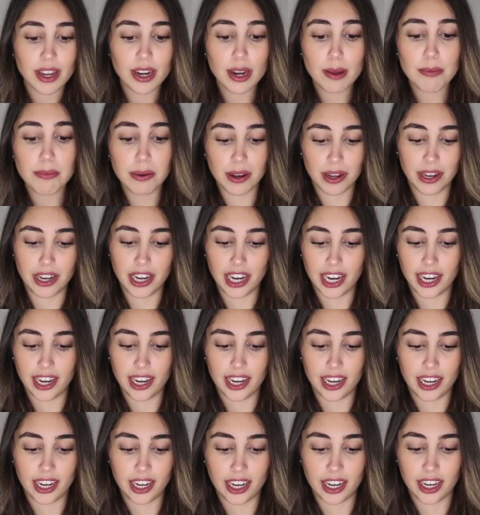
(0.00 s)
gonna put
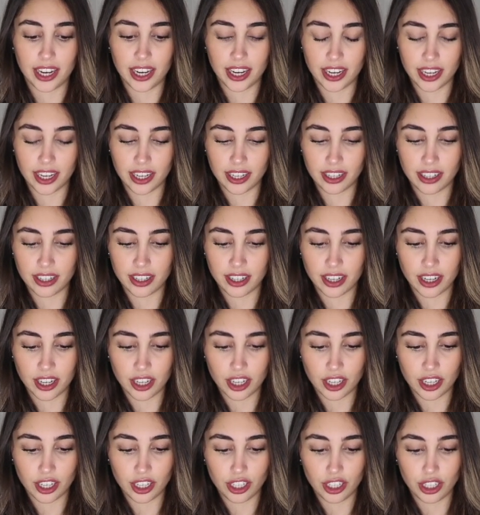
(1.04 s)
it in
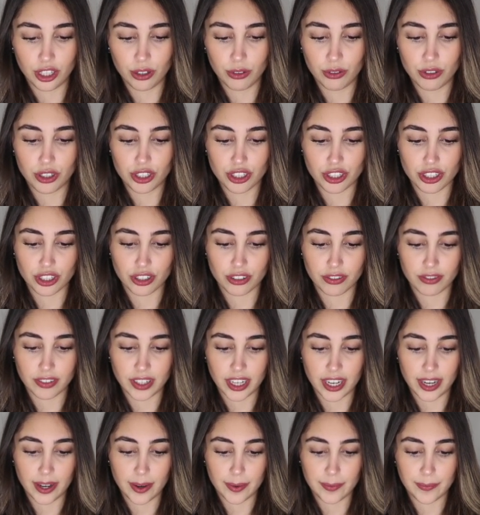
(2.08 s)
you deserved
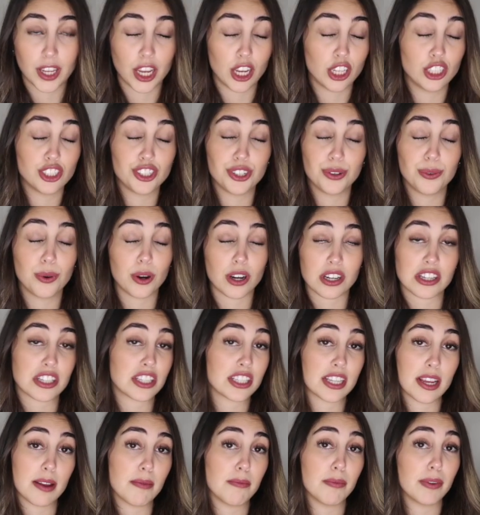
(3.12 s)
it because you are
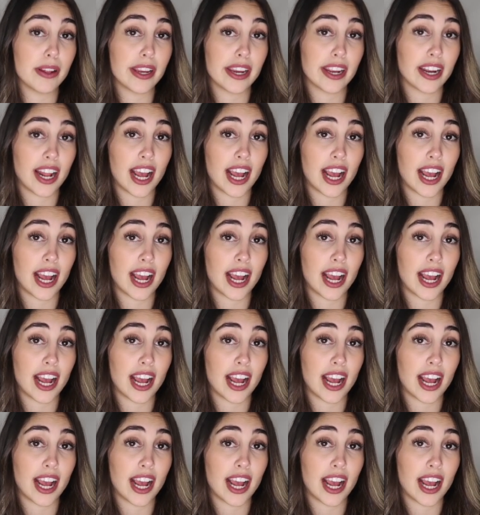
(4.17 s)
simply an